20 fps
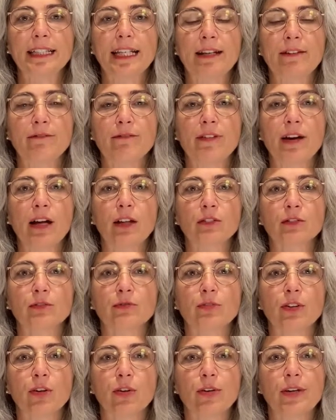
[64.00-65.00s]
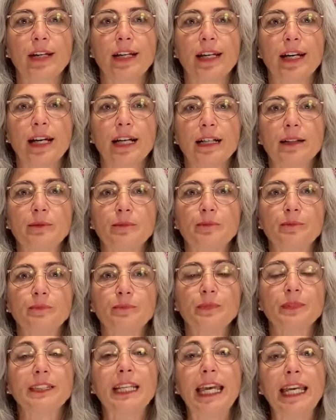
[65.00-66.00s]
it felt very
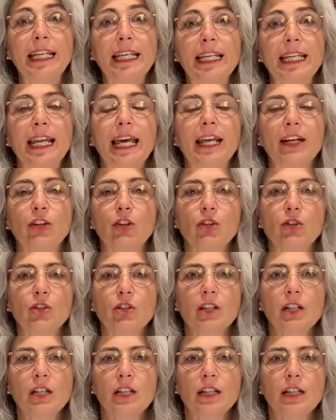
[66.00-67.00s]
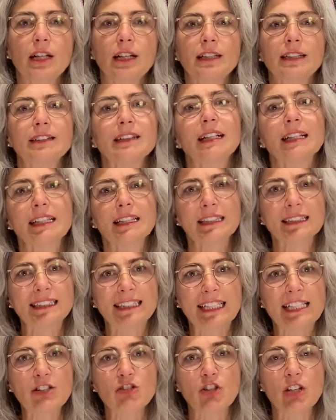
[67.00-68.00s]
dated and a little
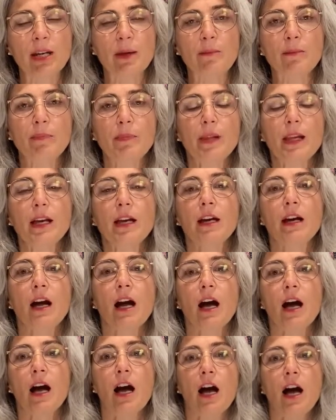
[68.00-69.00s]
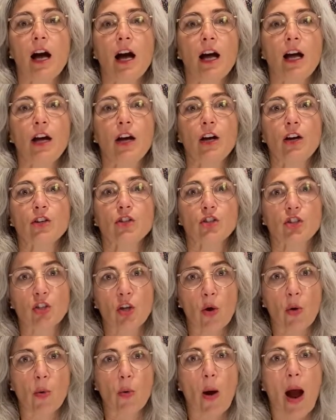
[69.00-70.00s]
dingy.
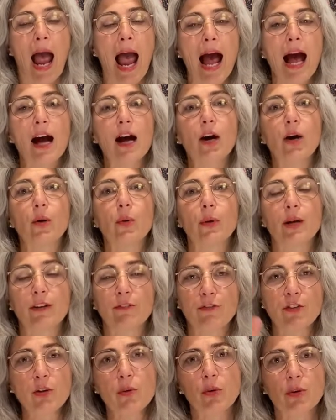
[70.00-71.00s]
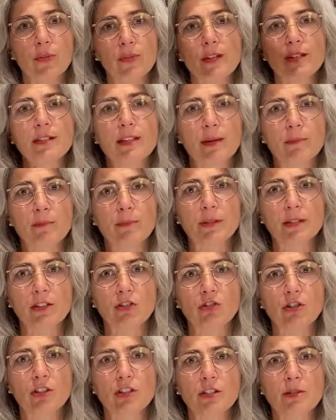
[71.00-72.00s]
So if you are in the same
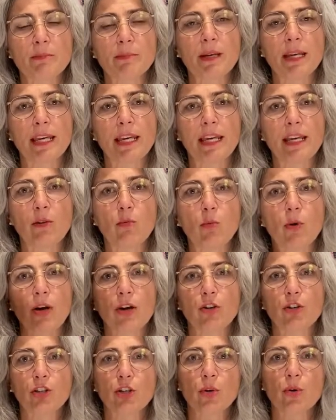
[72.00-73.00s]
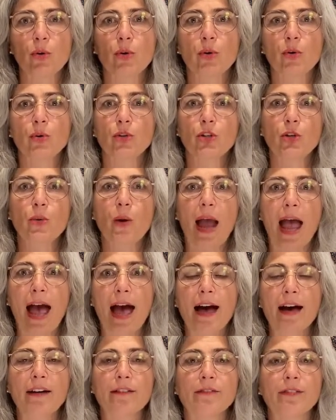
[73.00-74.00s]
position as me, where you
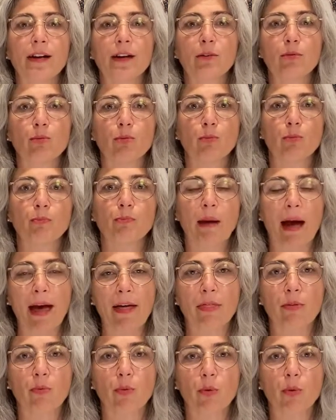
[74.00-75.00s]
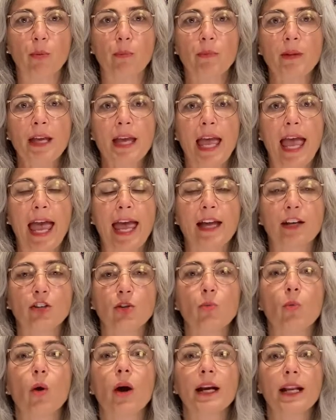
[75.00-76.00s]
have a bathroom and you
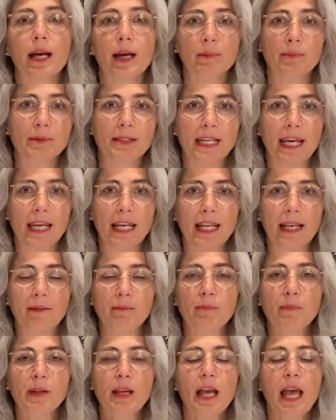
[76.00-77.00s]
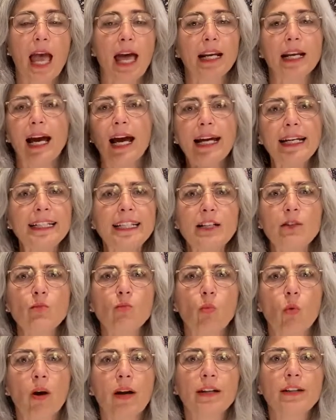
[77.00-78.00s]
want to update it, and I didn't
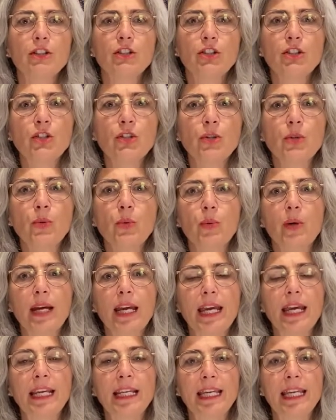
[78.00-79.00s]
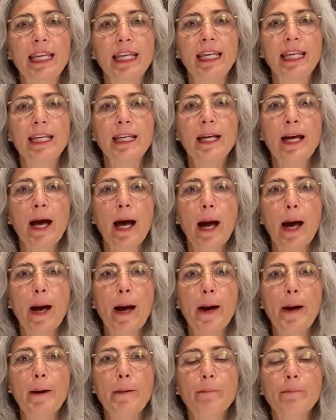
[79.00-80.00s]
want to do any
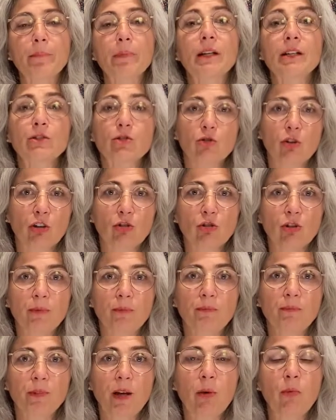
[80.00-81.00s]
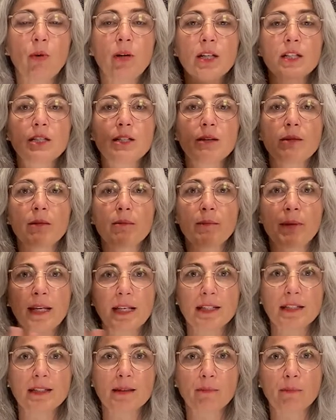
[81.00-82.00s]
construction. I wanted to make
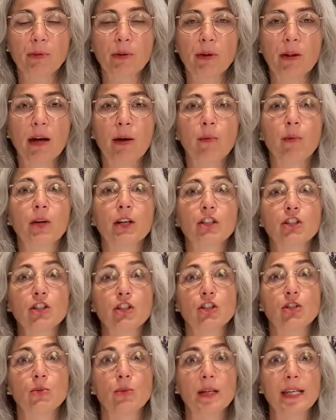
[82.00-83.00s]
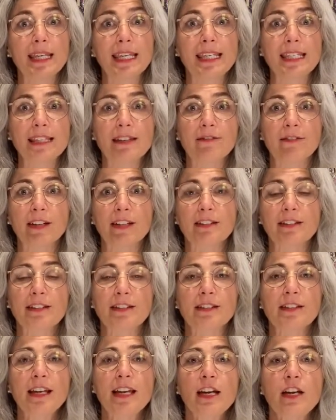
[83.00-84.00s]
it simple. I wanted to do easy fixes.
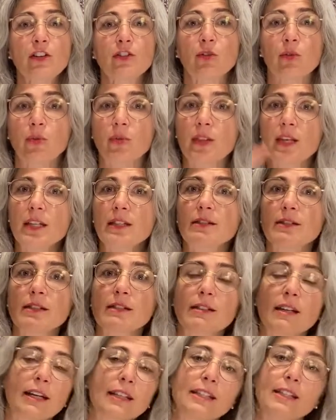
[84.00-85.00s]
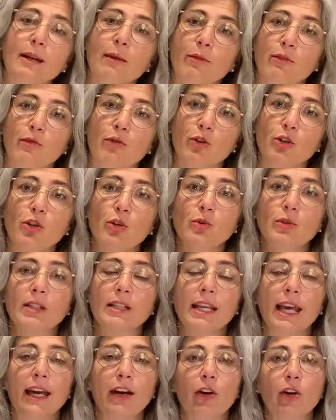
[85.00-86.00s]
So these design tips for you
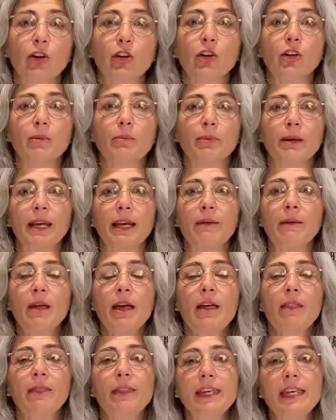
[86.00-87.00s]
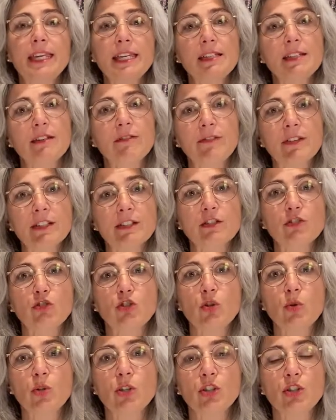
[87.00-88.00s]
today are going to be the easy fixes
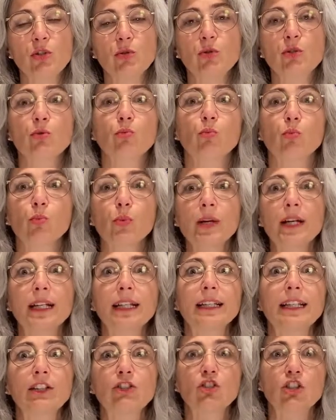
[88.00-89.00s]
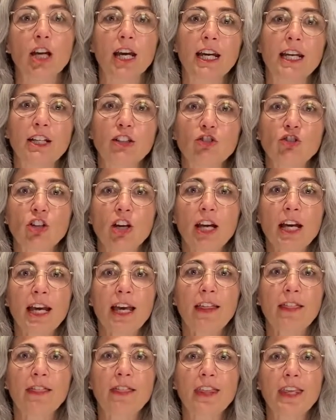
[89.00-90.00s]
you can do to really change
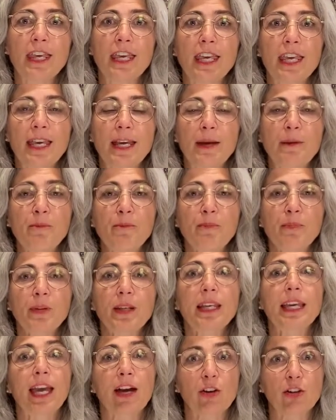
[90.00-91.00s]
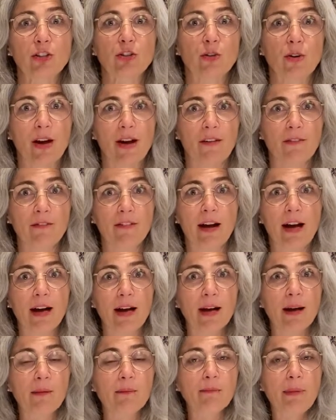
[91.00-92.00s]
the character of
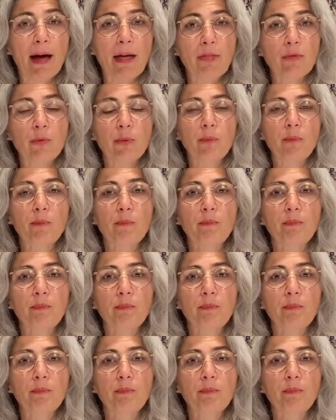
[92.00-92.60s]
a bathroom.